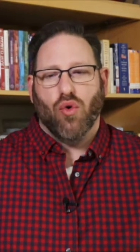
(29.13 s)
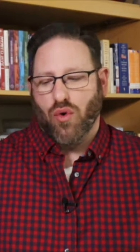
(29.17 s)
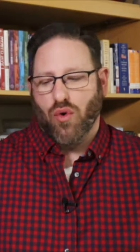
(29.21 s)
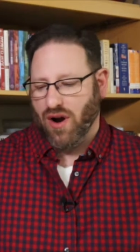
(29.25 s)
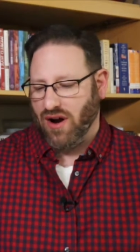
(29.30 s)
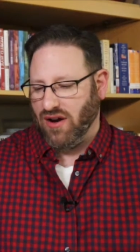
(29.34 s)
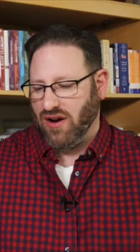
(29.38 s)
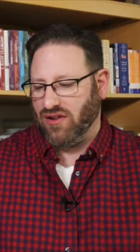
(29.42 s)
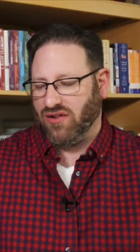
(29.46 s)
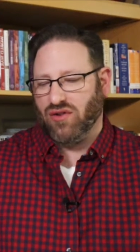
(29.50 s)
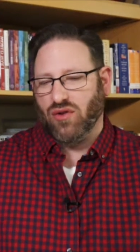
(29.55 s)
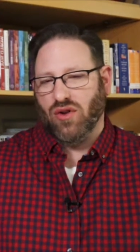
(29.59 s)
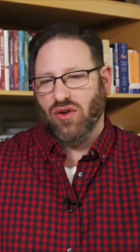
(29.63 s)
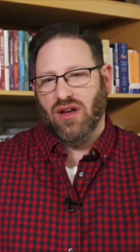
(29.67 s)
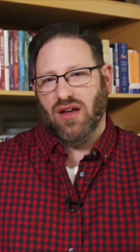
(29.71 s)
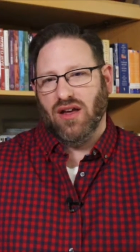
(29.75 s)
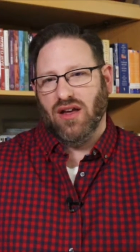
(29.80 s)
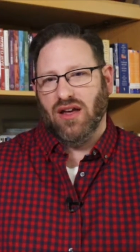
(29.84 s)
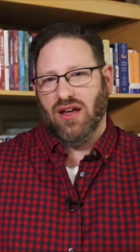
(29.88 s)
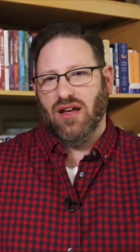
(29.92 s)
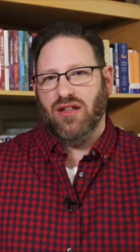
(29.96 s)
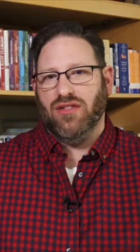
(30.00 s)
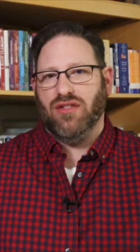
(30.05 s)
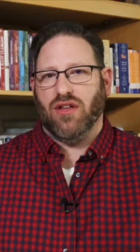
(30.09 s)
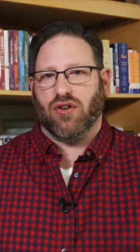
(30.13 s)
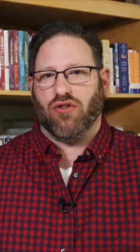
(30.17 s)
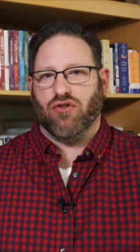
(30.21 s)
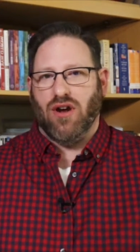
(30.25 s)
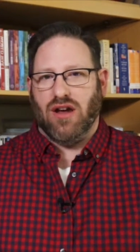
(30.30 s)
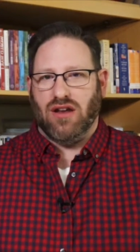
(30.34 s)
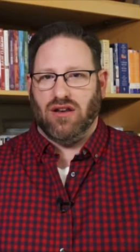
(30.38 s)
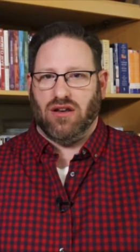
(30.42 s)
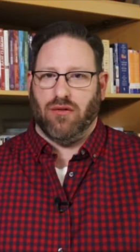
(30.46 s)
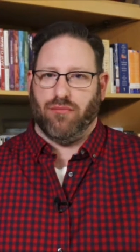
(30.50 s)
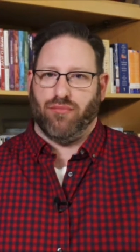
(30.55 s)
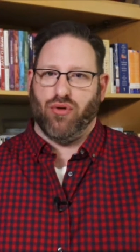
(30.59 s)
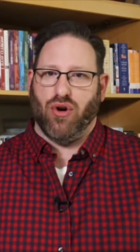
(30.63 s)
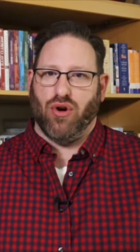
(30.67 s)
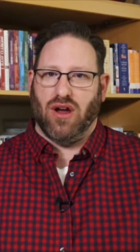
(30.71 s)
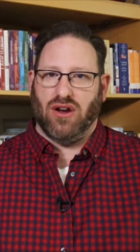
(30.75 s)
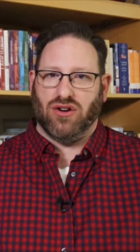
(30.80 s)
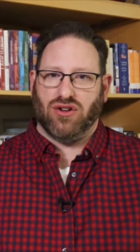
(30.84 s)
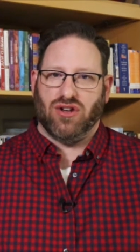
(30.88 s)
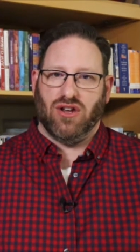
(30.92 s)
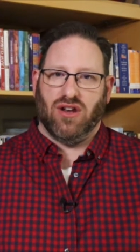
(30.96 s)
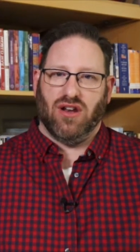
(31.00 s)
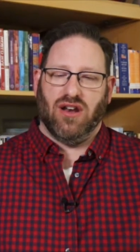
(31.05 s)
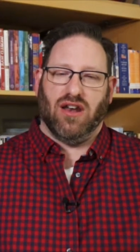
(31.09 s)
Whereas in the Great
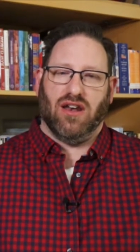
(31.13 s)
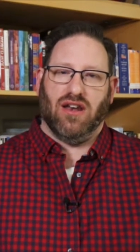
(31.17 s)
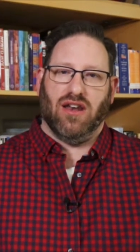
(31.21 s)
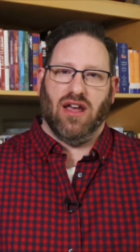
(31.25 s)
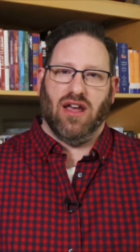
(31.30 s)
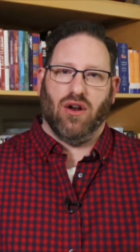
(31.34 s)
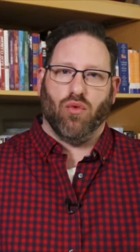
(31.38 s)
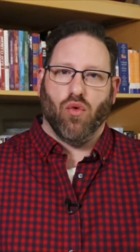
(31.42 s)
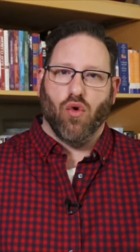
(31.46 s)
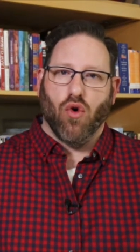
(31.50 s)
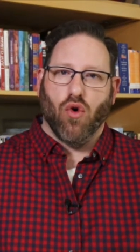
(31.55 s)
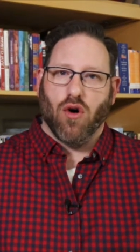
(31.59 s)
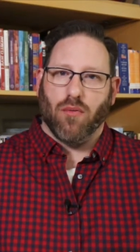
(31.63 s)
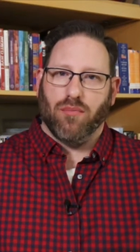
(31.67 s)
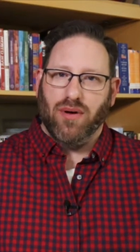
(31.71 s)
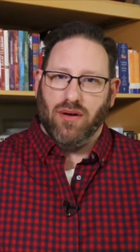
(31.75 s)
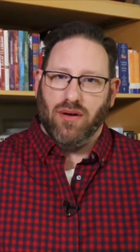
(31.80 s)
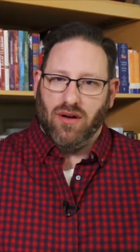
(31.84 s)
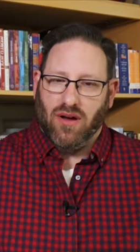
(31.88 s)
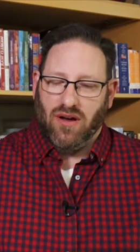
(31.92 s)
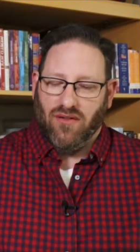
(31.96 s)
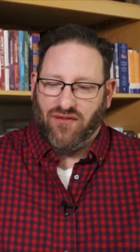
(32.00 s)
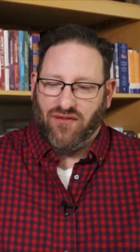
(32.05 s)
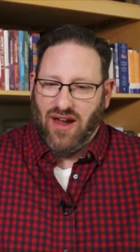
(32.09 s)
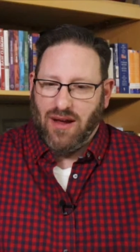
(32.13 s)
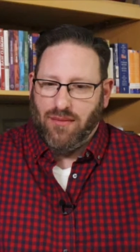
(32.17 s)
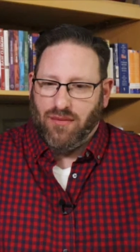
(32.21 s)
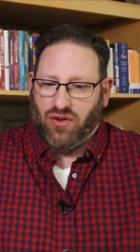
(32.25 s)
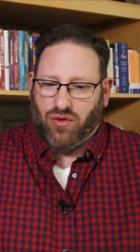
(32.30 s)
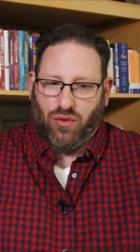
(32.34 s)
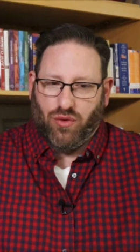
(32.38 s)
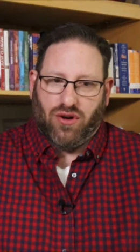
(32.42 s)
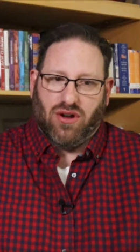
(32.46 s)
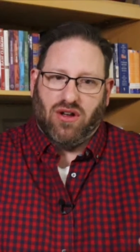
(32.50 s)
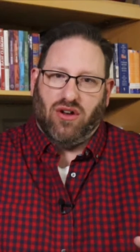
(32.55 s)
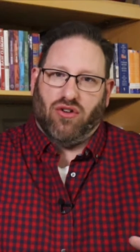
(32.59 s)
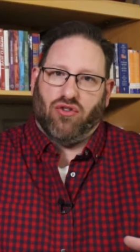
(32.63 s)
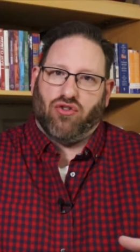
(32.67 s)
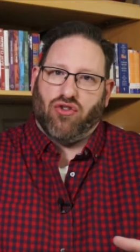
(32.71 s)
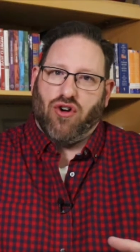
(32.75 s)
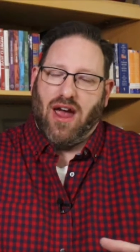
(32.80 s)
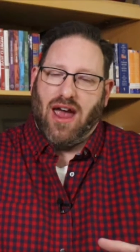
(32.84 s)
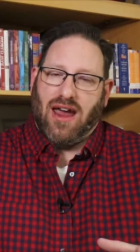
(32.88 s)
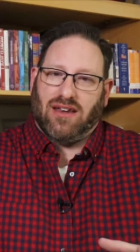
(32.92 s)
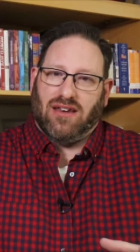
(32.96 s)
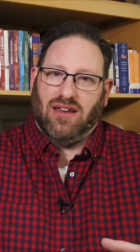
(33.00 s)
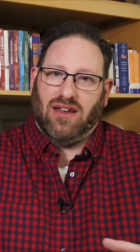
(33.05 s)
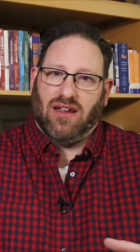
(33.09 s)
Depression and war, families were
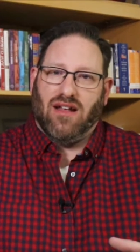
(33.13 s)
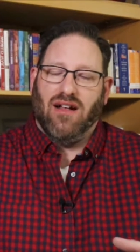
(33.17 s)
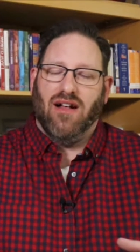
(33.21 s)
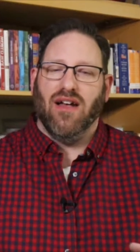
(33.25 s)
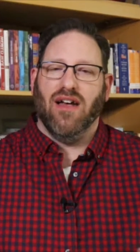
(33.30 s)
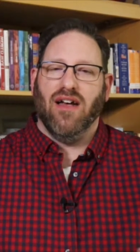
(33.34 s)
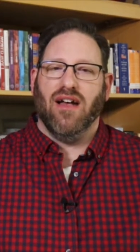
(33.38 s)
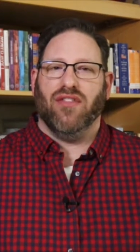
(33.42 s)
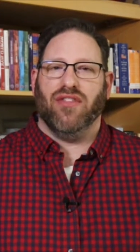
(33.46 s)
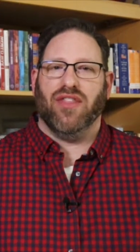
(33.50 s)
contracting.